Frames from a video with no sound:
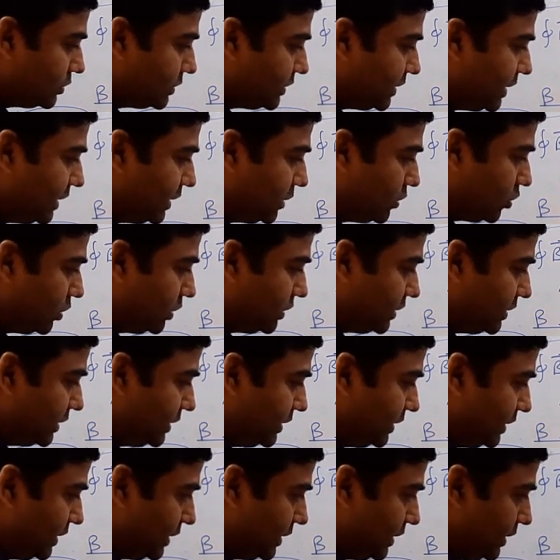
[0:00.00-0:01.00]
J dot
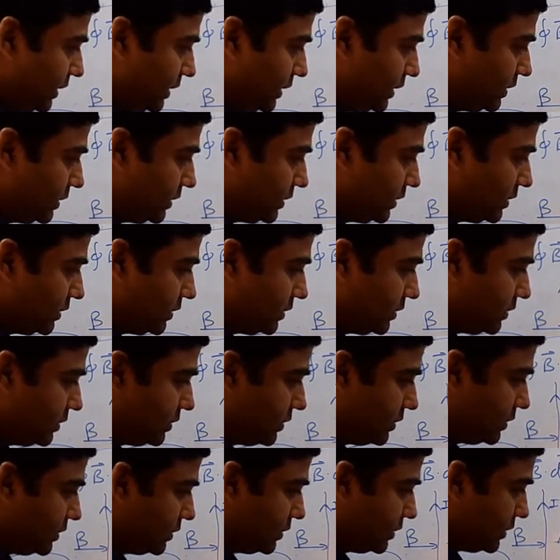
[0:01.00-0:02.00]

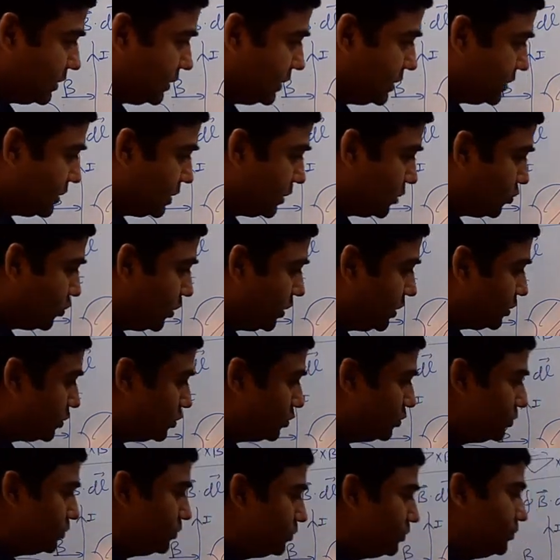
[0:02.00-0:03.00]
dA is equal
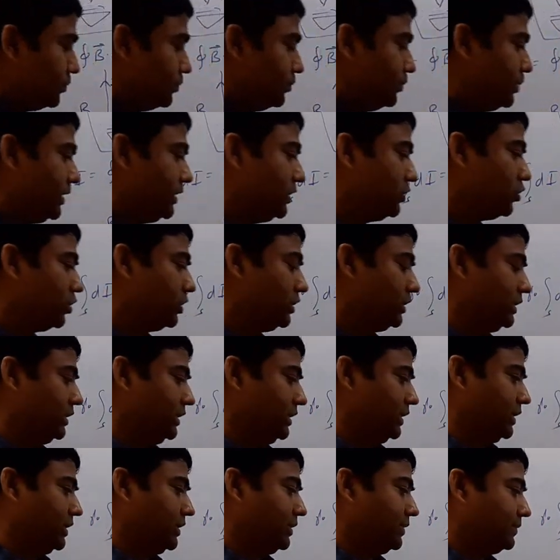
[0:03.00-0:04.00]
to B dot
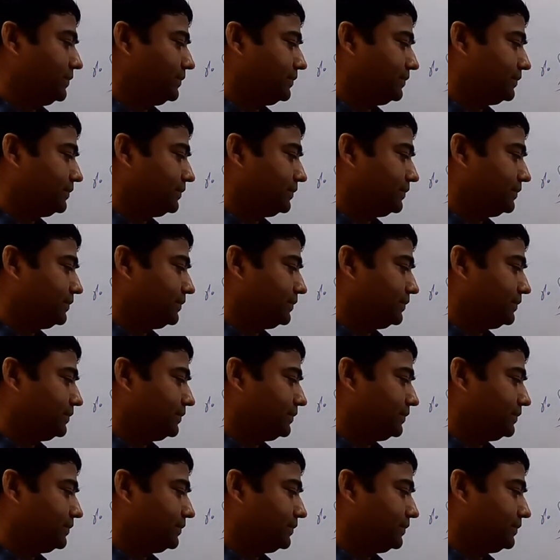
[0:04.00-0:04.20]
dL.